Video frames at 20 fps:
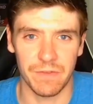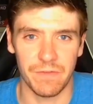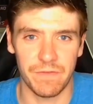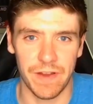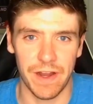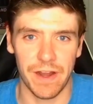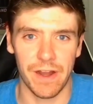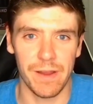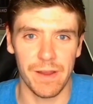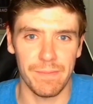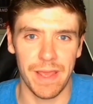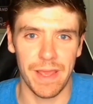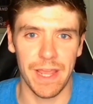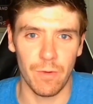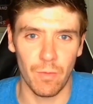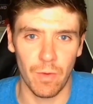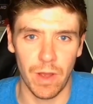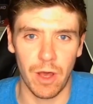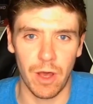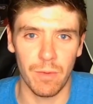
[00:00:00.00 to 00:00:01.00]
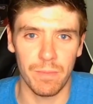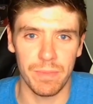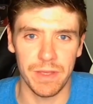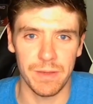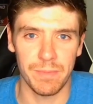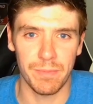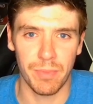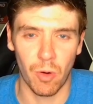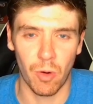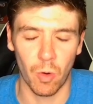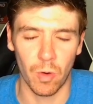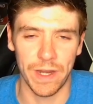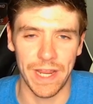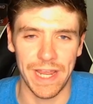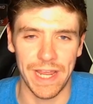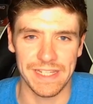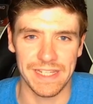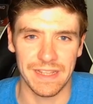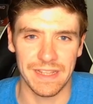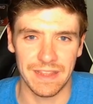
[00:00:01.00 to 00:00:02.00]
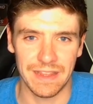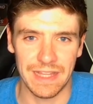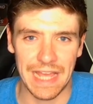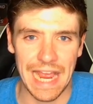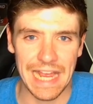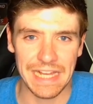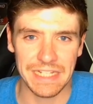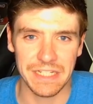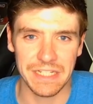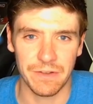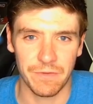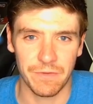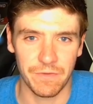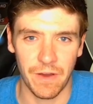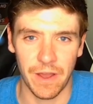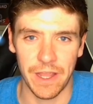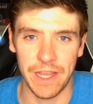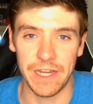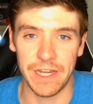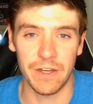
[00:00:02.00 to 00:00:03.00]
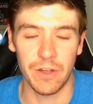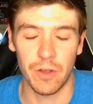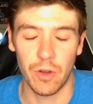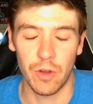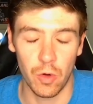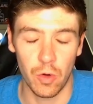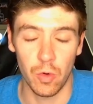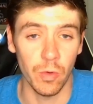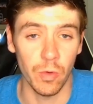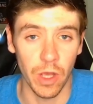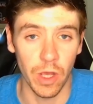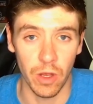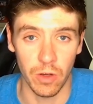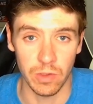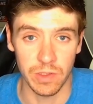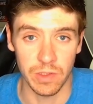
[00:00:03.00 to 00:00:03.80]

this very may well be Poirier's last fight. Who